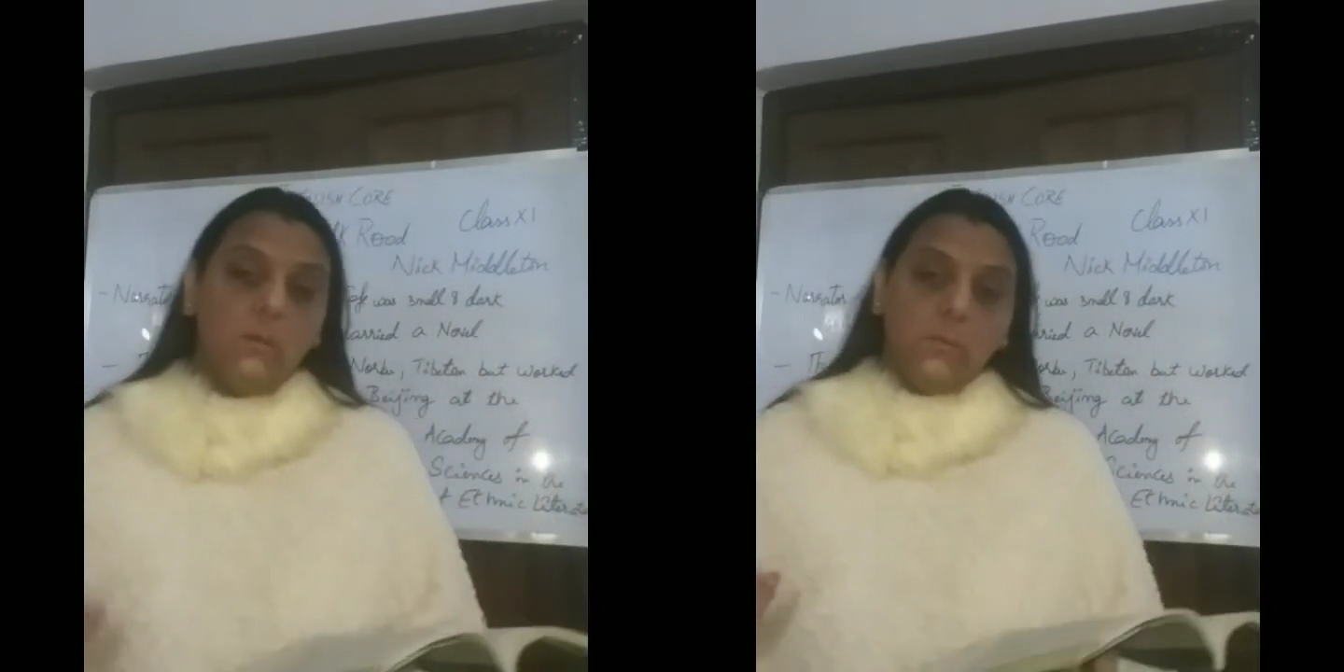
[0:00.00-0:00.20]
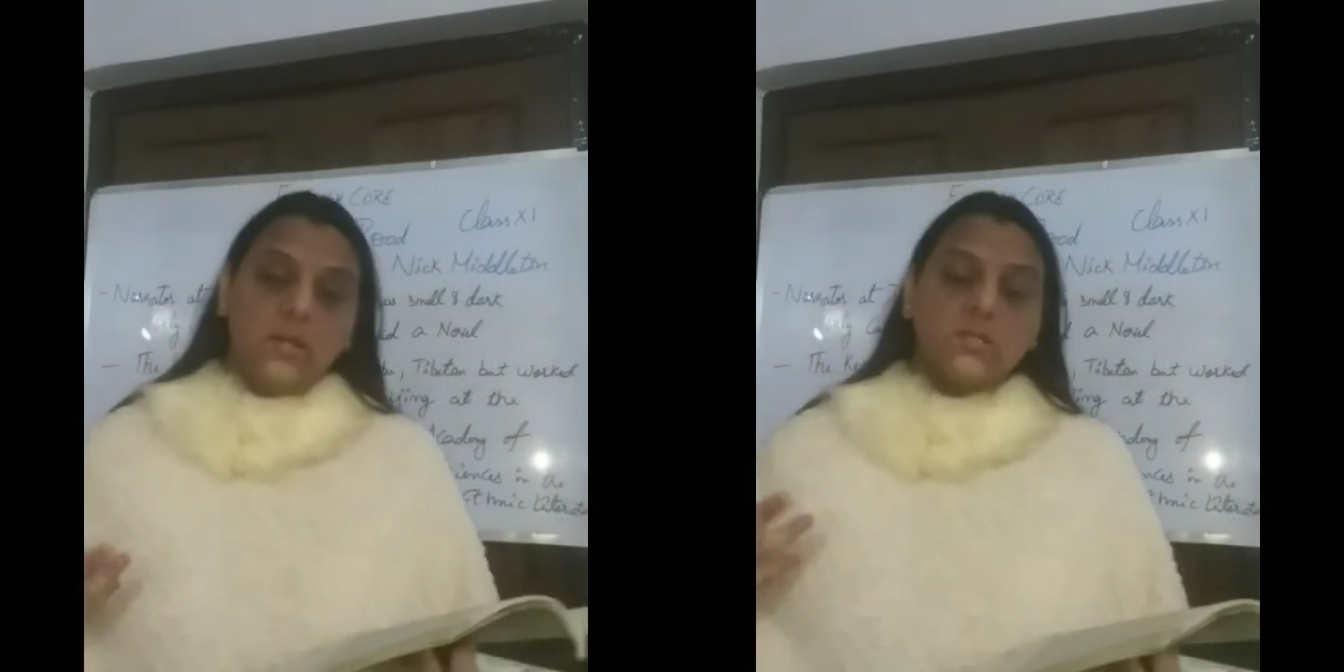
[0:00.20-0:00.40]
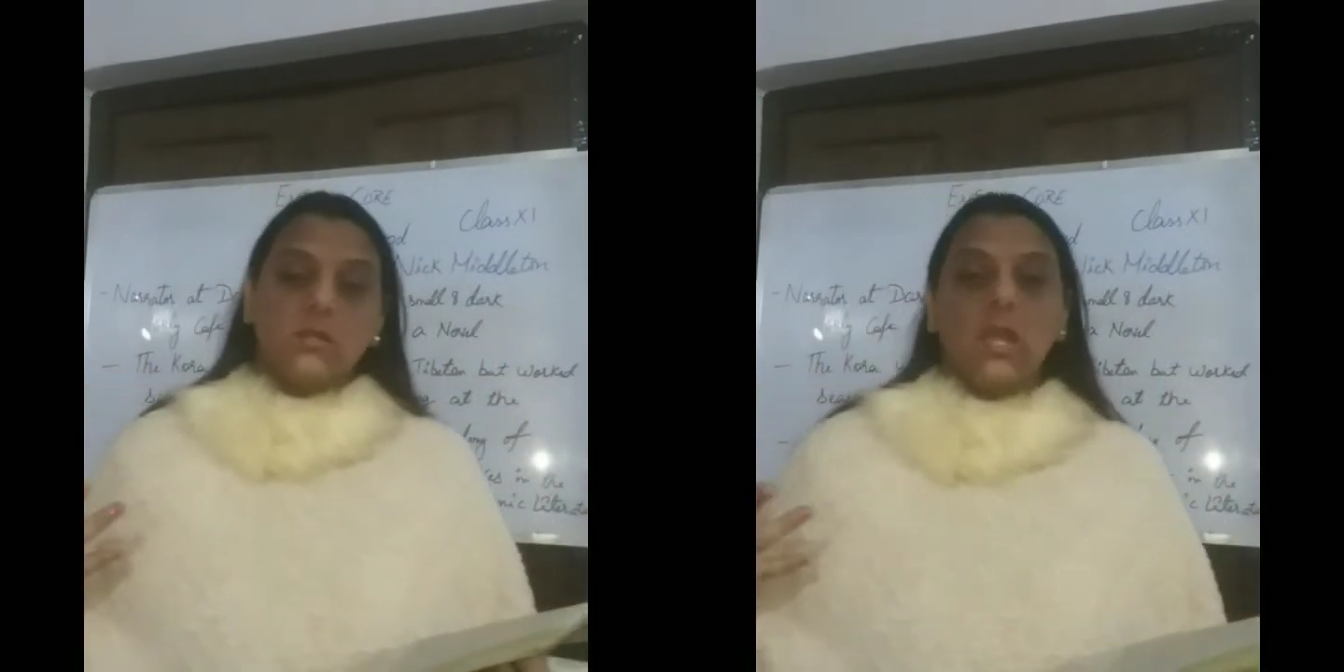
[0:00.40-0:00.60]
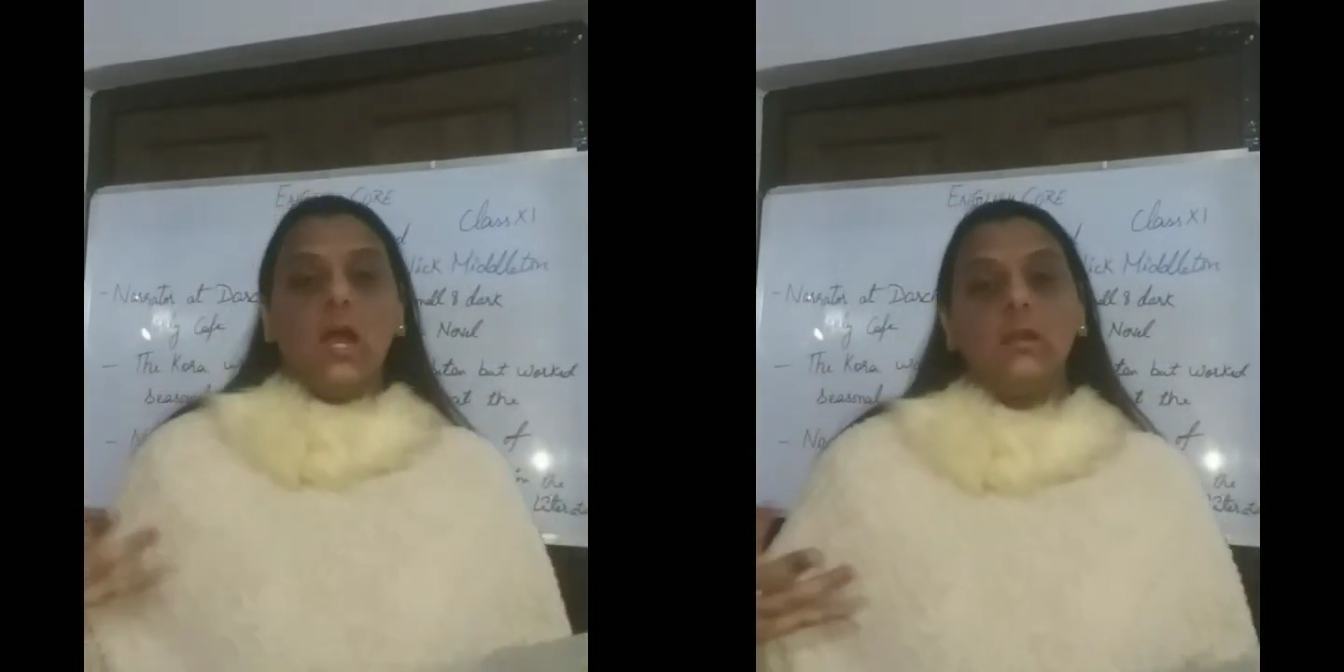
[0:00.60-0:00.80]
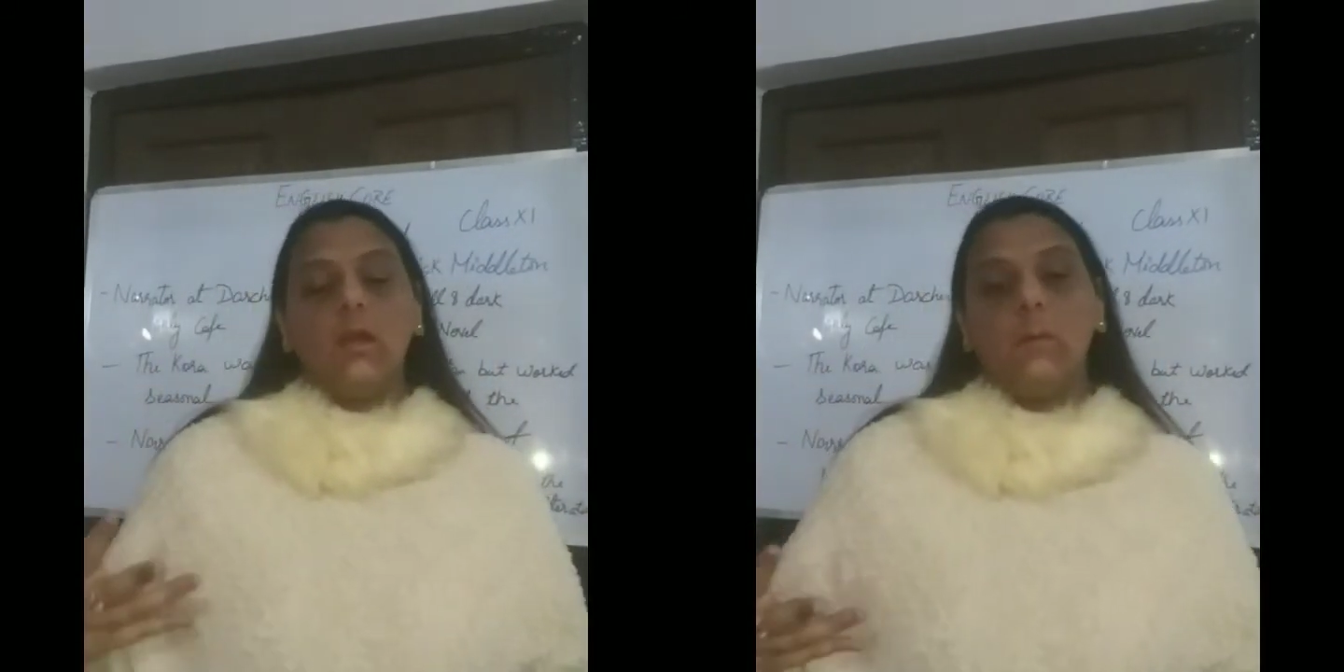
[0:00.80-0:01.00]
means
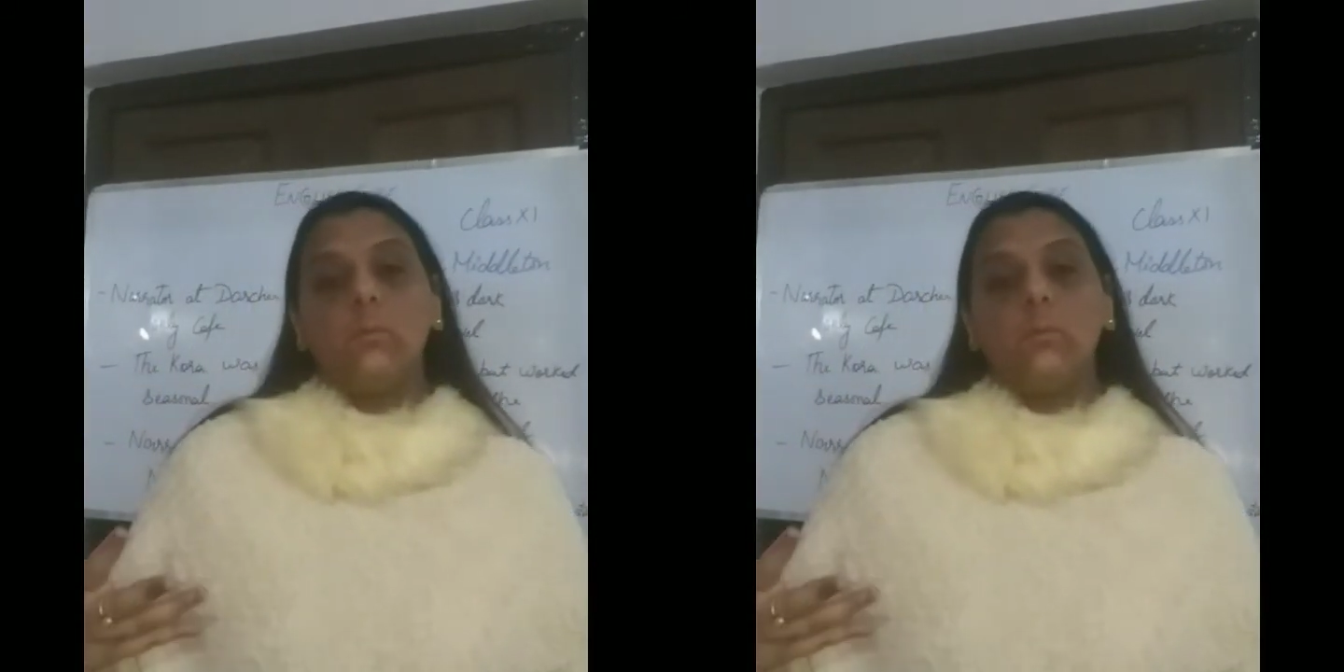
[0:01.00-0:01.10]
that